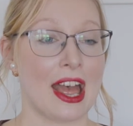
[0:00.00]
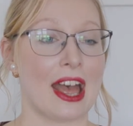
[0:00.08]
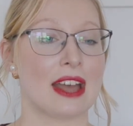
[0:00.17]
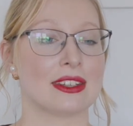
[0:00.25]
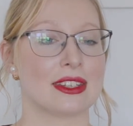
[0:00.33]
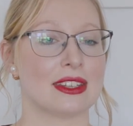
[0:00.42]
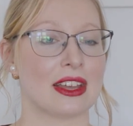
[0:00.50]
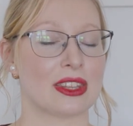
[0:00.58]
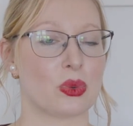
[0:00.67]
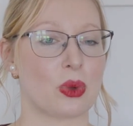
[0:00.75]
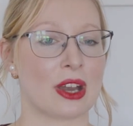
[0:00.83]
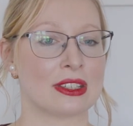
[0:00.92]
And
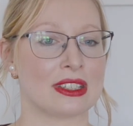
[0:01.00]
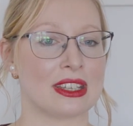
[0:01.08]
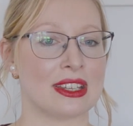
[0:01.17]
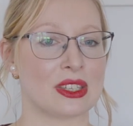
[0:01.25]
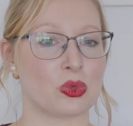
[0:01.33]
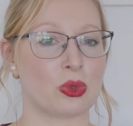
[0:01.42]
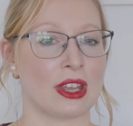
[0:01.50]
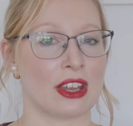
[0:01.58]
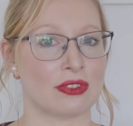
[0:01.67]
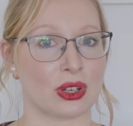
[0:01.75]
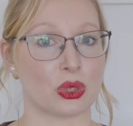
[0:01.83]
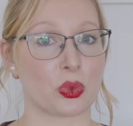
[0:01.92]
another one is We
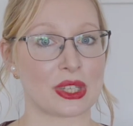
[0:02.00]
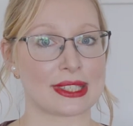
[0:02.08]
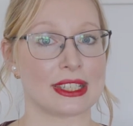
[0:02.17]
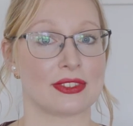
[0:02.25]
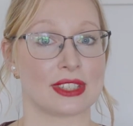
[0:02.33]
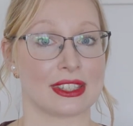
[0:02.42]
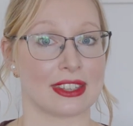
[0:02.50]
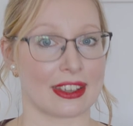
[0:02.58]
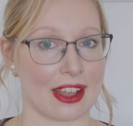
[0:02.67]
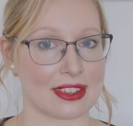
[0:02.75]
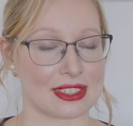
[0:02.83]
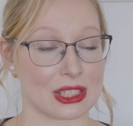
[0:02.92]
Have Always Lived in the
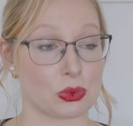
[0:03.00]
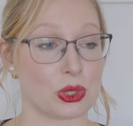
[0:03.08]
Castle,